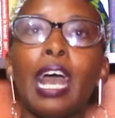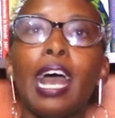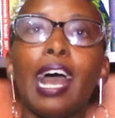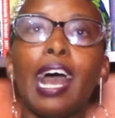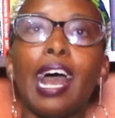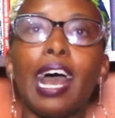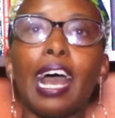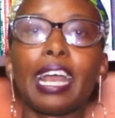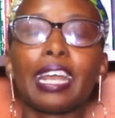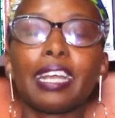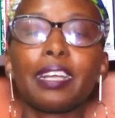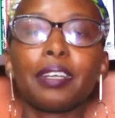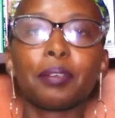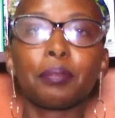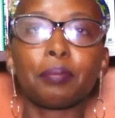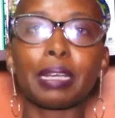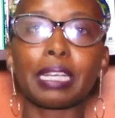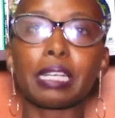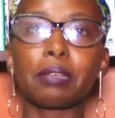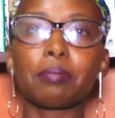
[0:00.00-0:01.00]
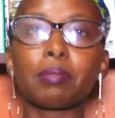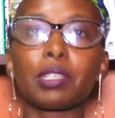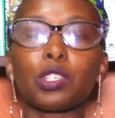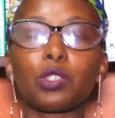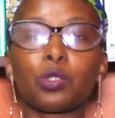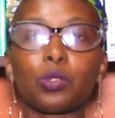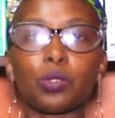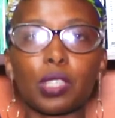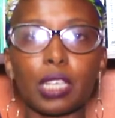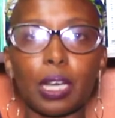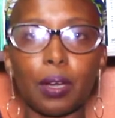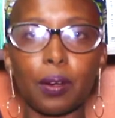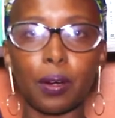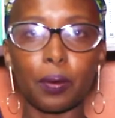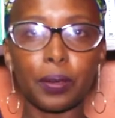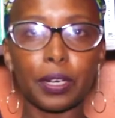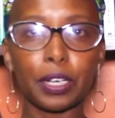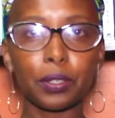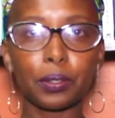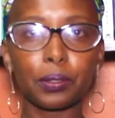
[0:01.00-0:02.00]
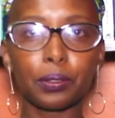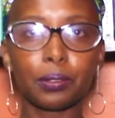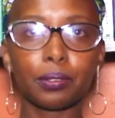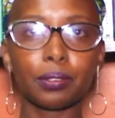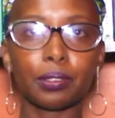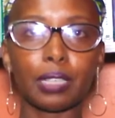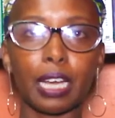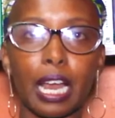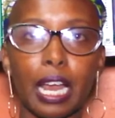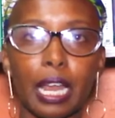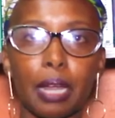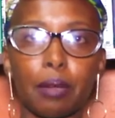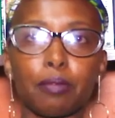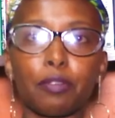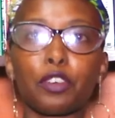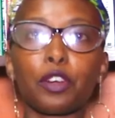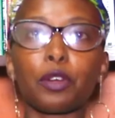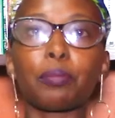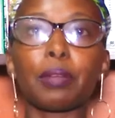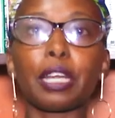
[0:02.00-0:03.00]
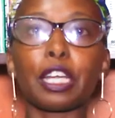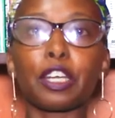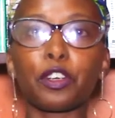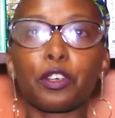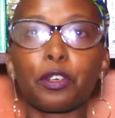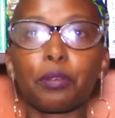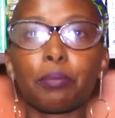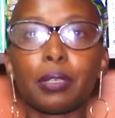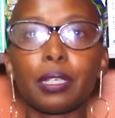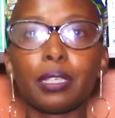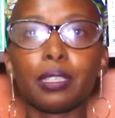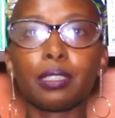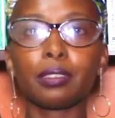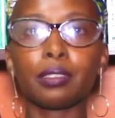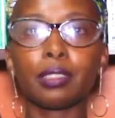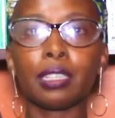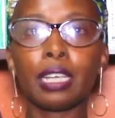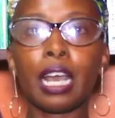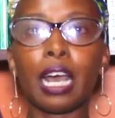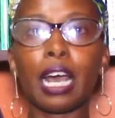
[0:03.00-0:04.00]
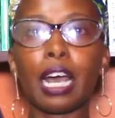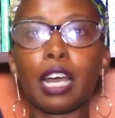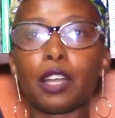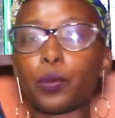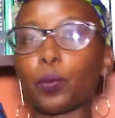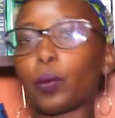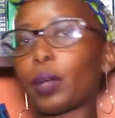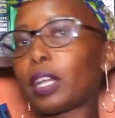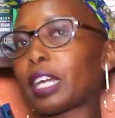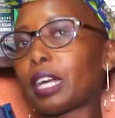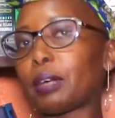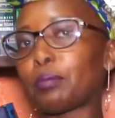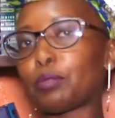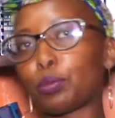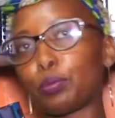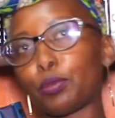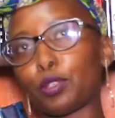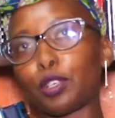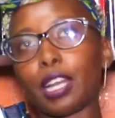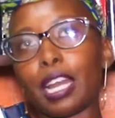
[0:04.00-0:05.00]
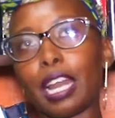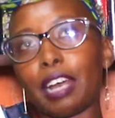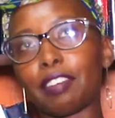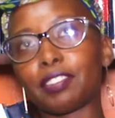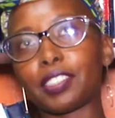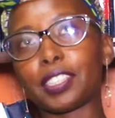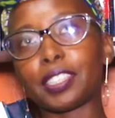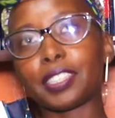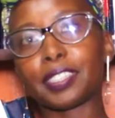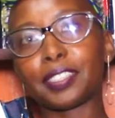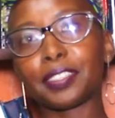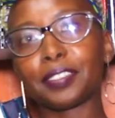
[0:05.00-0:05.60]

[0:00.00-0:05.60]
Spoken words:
Hi, my name is Nduta Waweru. I am from Nairobi, and welcome to Book Lovers.